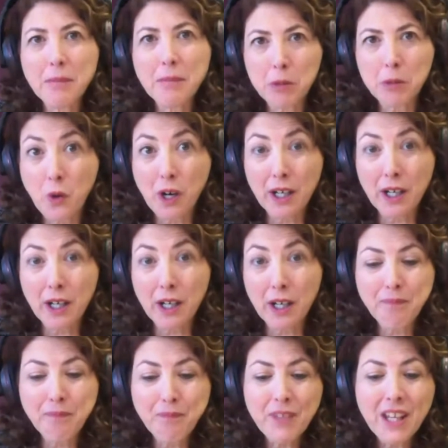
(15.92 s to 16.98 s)
Public
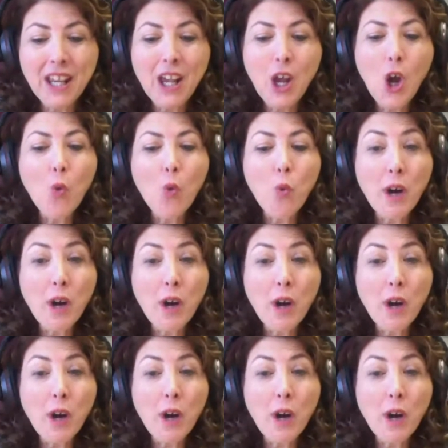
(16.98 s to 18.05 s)
Relations in New
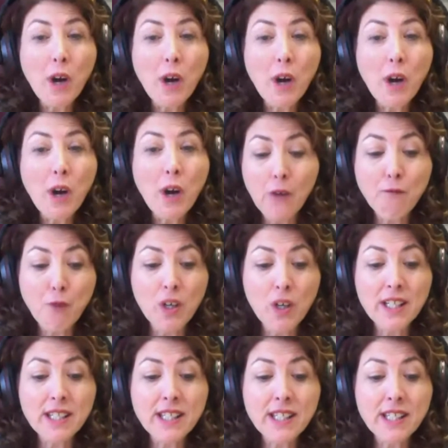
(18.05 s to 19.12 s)
York.
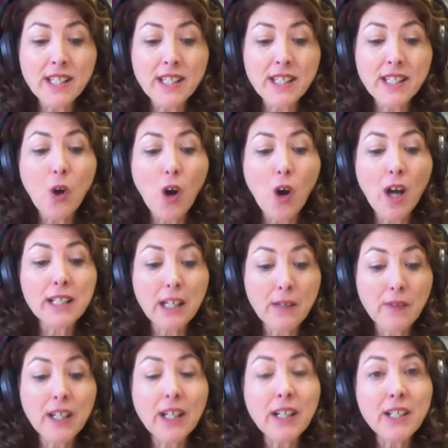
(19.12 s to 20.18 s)
Wearable on Air
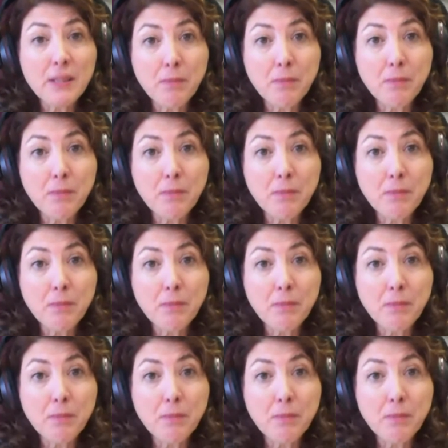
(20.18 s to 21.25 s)
focuses on
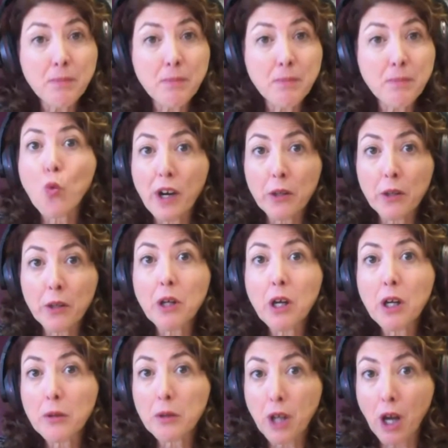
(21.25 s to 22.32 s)
giving
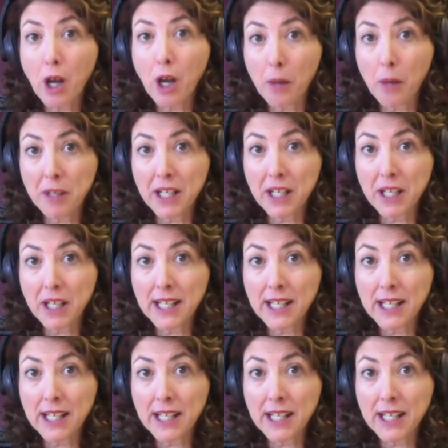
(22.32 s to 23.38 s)
exposure to
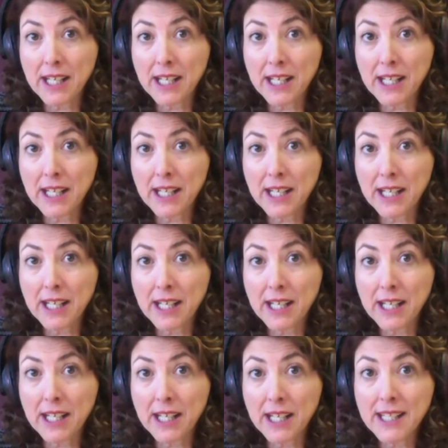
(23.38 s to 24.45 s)
wearable
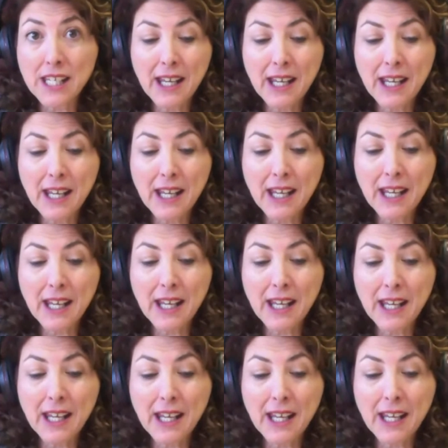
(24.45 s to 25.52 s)
companies and
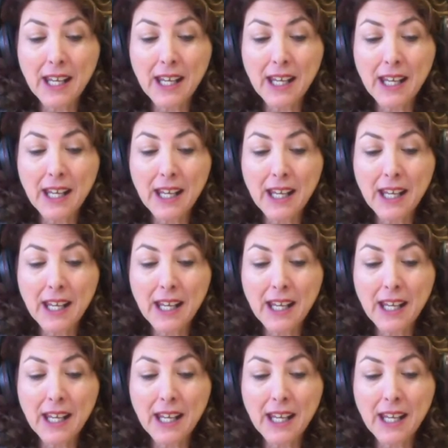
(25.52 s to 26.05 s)
IoT.